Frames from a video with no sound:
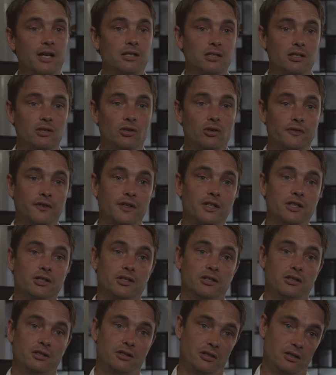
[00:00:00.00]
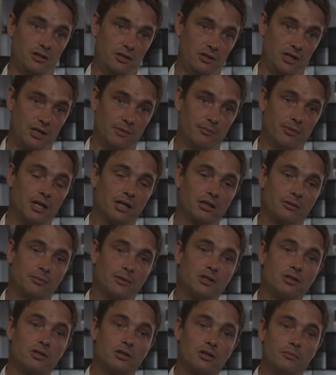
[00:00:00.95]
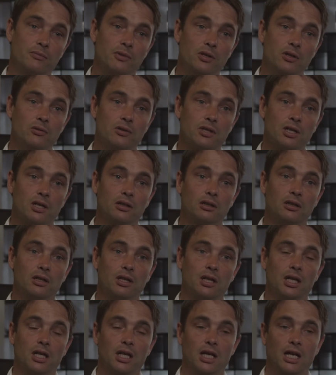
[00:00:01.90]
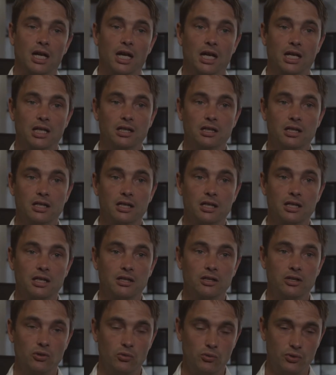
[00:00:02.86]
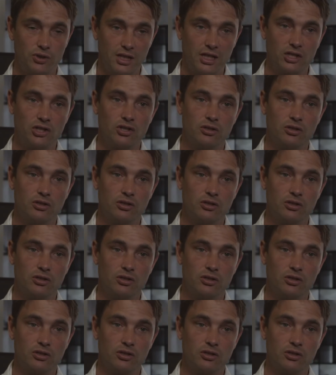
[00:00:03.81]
to the office, you then plug them into the computer and you stitch